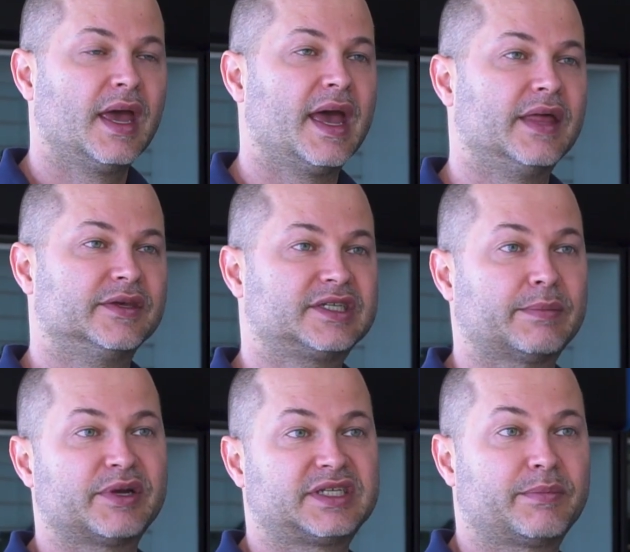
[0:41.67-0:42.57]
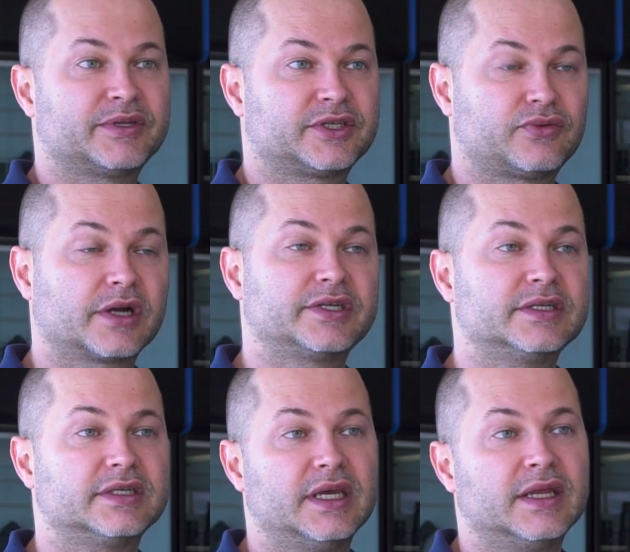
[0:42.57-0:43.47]
and the step-by-step -step
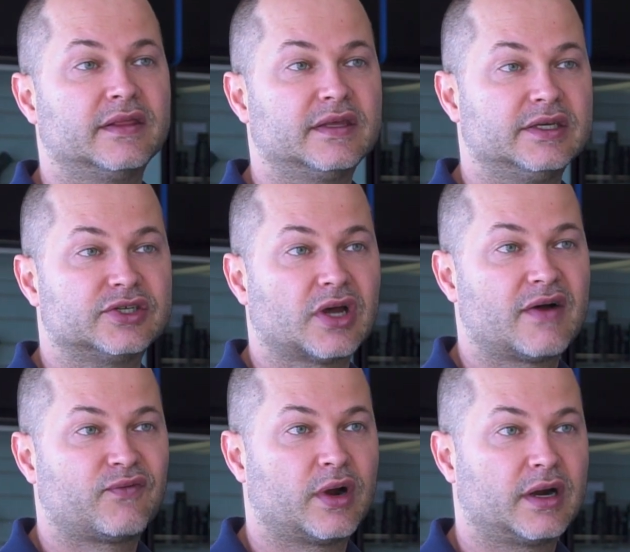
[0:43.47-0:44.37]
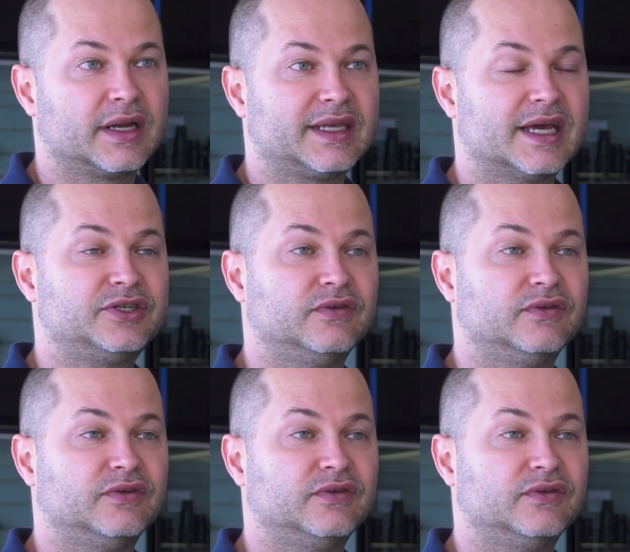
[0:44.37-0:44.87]
instructions in the software get